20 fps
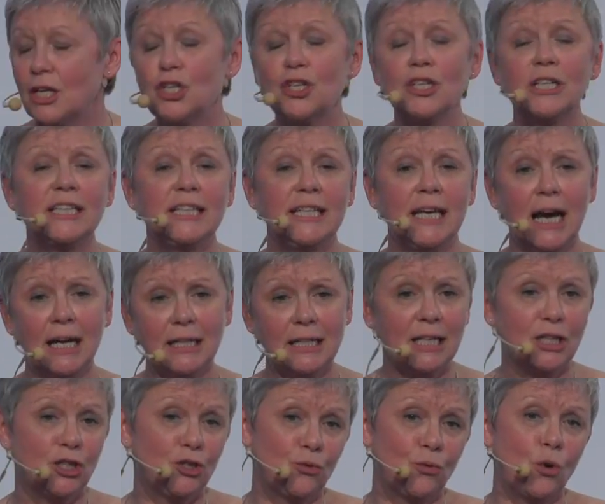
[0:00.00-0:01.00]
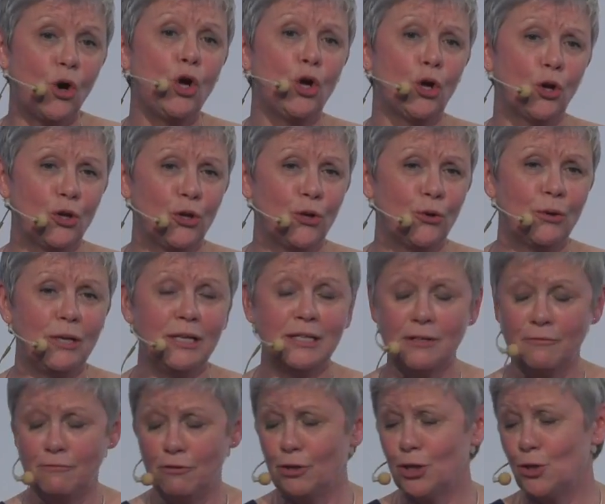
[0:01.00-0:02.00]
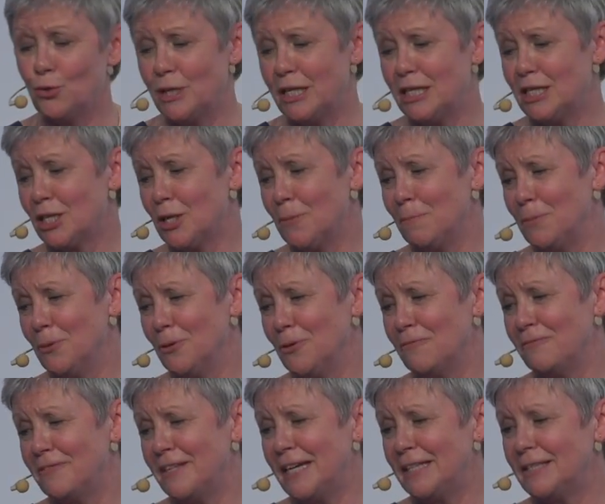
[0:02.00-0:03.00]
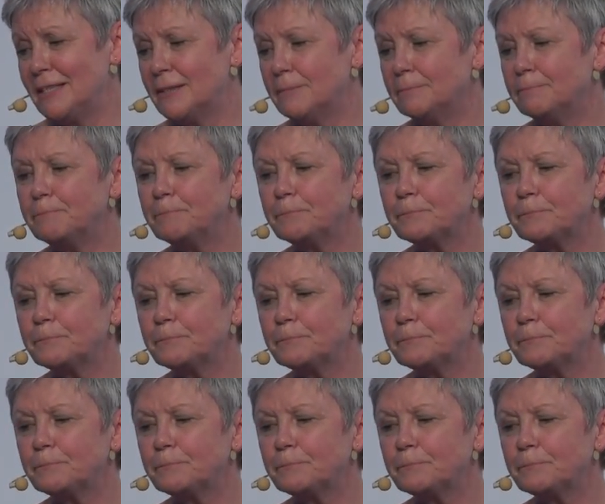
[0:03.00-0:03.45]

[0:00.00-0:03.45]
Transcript: Actually, the hackathon earlier is a very good example of that.